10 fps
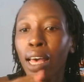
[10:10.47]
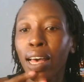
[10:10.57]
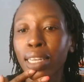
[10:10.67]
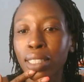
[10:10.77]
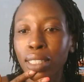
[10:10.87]

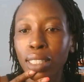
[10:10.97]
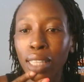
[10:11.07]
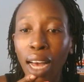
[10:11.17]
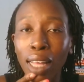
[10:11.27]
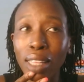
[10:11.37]
And
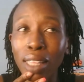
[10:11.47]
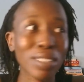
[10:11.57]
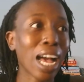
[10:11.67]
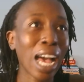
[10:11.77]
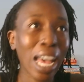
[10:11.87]
yeah,
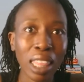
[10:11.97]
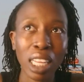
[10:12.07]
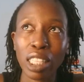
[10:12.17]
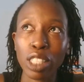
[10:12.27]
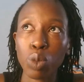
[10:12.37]
I
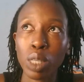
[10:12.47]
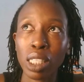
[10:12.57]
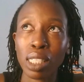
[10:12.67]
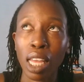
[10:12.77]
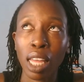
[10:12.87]
think this
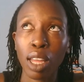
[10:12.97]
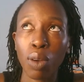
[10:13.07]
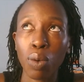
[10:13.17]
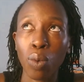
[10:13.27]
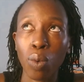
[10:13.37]
was
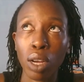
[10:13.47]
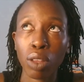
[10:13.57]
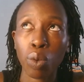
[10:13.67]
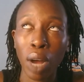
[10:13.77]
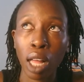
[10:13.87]
a
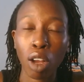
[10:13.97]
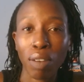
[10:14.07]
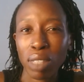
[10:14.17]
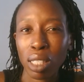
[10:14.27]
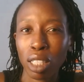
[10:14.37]
worthwhile
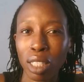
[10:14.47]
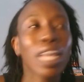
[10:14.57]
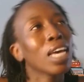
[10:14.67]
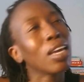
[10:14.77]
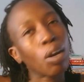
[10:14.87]
conversation,
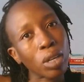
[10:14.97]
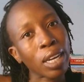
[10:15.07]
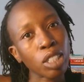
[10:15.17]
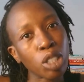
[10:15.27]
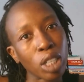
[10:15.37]
and I would
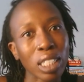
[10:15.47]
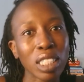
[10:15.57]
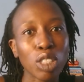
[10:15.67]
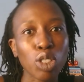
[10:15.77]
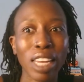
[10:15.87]
like to get
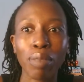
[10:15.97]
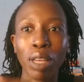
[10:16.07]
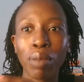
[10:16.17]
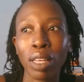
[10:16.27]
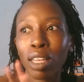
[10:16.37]
into like
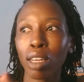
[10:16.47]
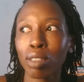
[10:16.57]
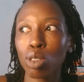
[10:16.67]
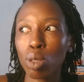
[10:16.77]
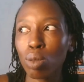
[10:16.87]
maybe
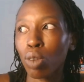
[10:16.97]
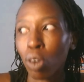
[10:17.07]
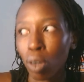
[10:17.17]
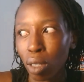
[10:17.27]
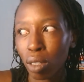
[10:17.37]
two
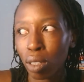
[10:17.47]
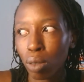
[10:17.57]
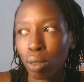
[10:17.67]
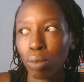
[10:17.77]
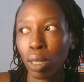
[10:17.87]
more
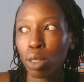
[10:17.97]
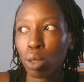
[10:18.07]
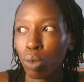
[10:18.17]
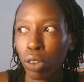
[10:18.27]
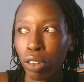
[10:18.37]

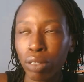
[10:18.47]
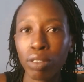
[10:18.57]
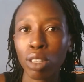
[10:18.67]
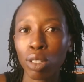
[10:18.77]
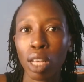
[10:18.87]

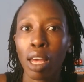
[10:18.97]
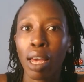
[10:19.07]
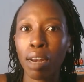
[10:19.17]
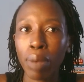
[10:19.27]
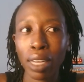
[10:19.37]
videos
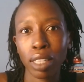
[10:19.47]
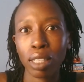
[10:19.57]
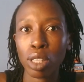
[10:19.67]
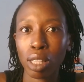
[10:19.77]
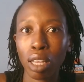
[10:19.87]
unpacking
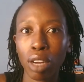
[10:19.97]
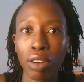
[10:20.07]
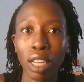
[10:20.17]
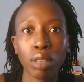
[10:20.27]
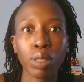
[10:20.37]
this
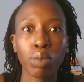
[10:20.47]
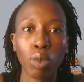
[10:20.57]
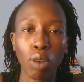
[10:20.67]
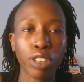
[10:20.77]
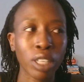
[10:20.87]
theory a little bit
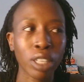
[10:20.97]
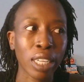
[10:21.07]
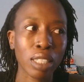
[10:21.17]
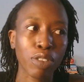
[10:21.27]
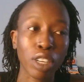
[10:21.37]
more for you
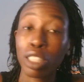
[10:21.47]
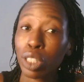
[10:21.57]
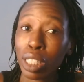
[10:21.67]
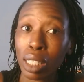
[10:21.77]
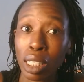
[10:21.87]
guys. If you're
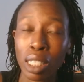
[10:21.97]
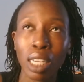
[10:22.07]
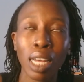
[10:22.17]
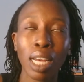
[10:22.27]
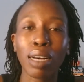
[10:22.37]
interested,
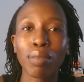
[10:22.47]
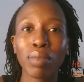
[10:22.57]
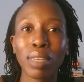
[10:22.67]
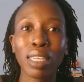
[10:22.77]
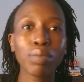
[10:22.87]

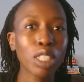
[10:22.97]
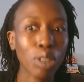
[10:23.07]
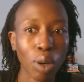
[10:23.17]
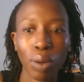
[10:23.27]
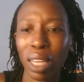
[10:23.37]
let me
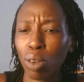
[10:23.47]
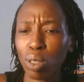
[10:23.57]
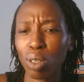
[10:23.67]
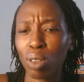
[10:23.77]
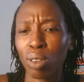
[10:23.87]
know. And
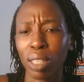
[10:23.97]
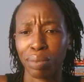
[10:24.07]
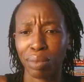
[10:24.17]
also,